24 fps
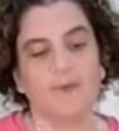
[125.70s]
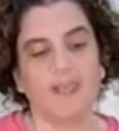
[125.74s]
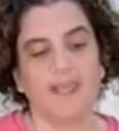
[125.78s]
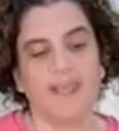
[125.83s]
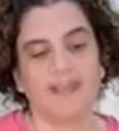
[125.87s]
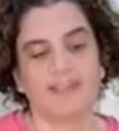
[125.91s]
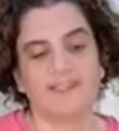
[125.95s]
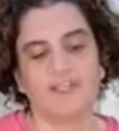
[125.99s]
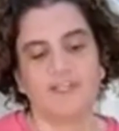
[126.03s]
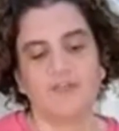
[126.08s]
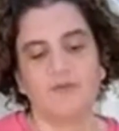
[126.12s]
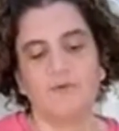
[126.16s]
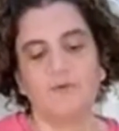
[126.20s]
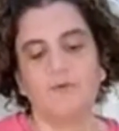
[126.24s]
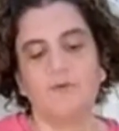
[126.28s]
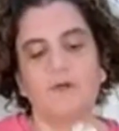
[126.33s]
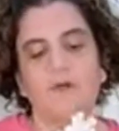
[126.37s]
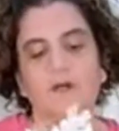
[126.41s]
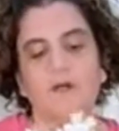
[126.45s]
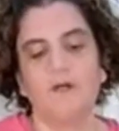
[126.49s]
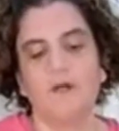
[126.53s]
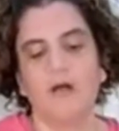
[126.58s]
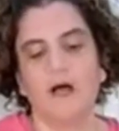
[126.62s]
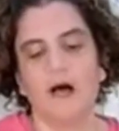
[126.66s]
get to
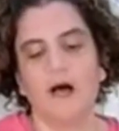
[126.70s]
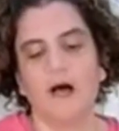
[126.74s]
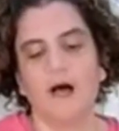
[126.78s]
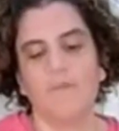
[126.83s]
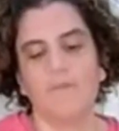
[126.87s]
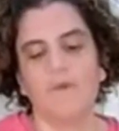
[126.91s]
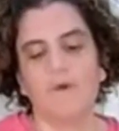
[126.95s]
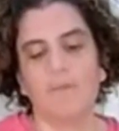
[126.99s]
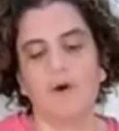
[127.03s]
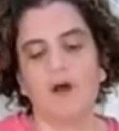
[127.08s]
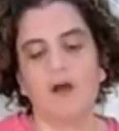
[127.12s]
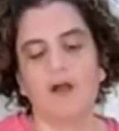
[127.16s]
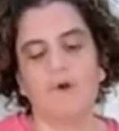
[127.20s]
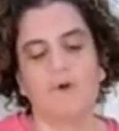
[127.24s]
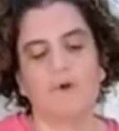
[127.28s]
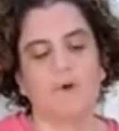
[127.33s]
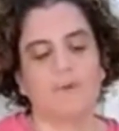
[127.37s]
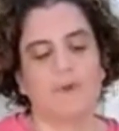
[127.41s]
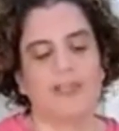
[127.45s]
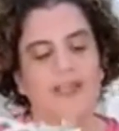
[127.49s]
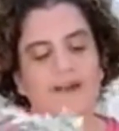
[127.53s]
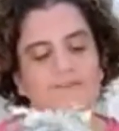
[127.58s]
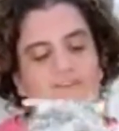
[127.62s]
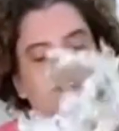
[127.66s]
the part where
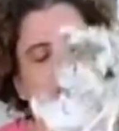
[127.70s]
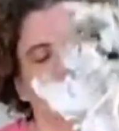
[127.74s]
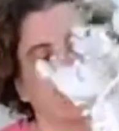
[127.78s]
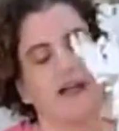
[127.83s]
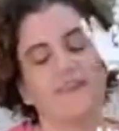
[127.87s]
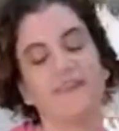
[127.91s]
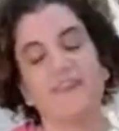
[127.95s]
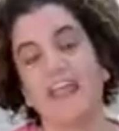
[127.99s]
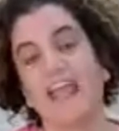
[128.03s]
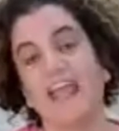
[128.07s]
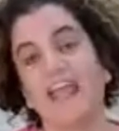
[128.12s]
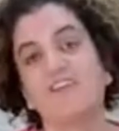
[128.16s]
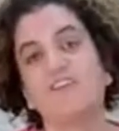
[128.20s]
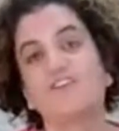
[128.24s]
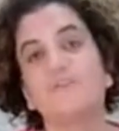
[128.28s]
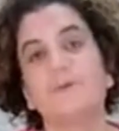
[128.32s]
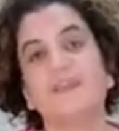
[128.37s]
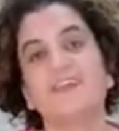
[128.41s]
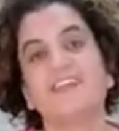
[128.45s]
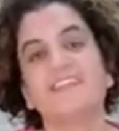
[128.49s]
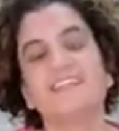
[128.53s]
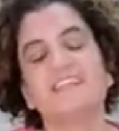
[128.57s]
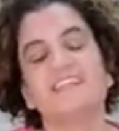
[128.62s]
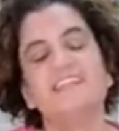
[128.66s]
we have to cut the handle,
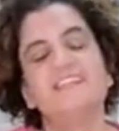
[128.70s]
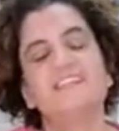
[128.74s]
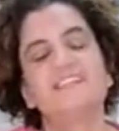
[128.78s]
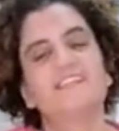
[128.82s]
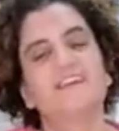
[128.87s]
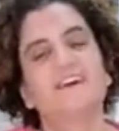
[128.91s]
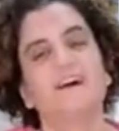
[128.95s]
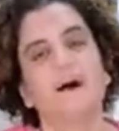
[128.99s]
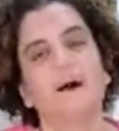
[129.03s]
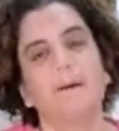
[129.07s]
because it's